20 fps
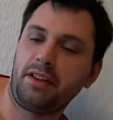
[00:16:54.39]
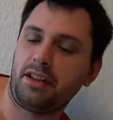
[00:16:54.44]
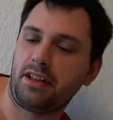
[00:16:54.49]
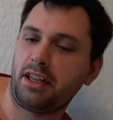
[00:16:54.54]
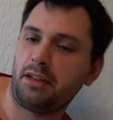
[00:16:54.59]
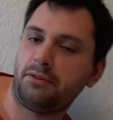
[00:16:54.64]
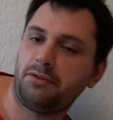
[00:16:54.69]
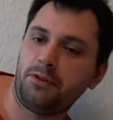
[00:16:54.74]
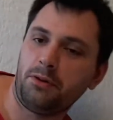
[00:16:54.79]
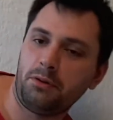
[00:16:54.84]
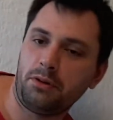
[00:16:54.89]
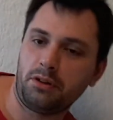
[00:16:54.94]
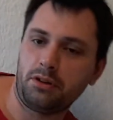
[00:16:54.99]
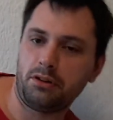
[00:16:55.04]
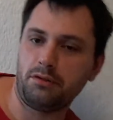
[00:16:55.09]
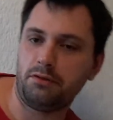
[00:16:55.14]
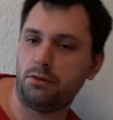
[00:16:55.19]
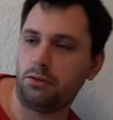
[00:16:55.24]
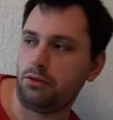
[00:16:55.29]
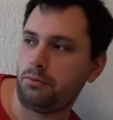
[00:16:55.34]
It keeps falling on the
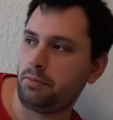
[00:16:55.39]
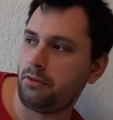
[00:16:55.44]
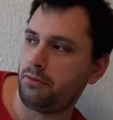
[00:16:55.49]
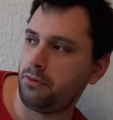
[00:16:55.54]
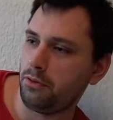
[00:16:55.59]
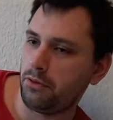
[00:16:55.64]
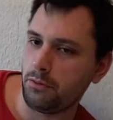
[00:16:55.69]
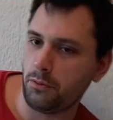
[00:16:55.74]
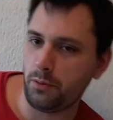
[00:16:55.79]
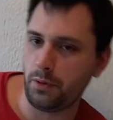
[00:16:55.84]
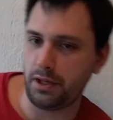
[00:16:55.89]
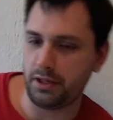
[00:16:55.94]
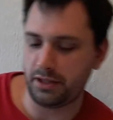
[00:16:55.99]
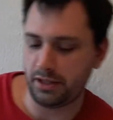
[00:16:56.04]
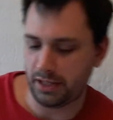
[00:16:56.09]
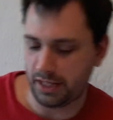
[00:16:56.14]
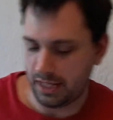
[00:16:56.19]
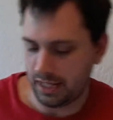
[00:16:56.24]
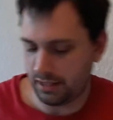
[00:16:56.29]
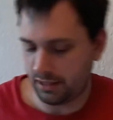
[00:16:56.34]
floor before the
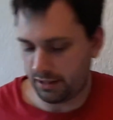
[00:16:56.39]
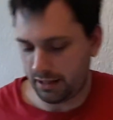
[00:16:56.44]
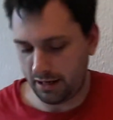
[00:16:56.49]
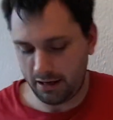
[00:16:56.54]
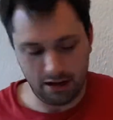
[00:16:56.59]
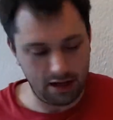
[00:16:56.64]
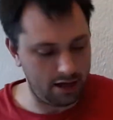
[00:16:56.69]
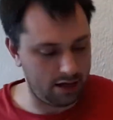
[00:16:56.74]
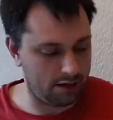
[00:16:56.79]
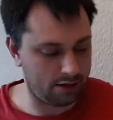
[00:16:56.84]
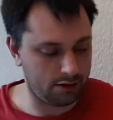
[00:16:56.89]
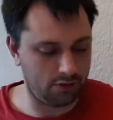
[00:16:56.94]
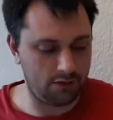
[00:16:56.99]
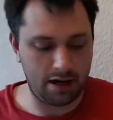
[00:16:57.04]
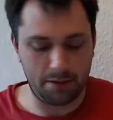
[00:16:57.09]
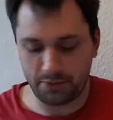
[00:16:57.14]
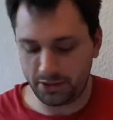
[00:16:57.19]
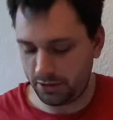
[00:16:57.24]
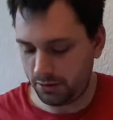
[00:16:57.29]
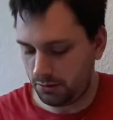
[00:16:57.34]
wizard cat
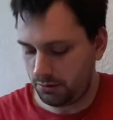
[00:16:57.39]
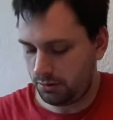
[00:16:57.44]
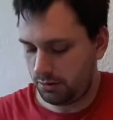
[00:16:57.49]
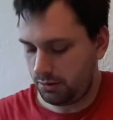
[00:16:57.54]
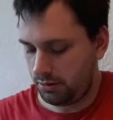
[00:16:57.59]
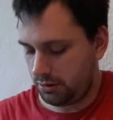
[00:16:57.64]
grabs it.